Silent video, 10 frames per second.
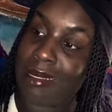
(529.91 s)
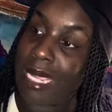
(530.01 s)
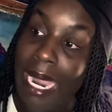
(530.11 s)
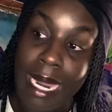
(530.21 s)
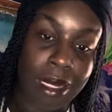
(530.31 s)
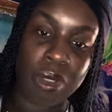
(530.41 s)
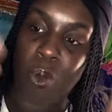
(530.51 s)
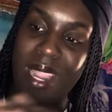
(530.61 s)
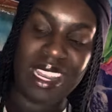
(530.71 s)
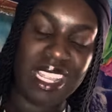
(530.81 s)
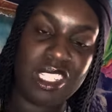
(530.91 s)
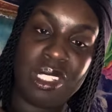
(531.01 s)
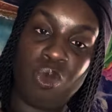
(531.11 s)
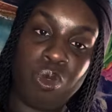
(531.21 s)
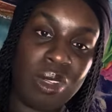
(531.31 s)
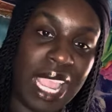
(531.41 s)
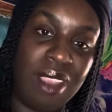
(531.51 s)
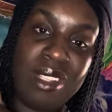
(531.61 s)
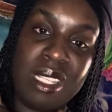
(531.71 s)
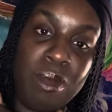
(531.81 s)
damn, the way they just gave
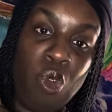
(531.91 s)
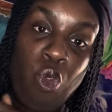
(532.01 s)
it to me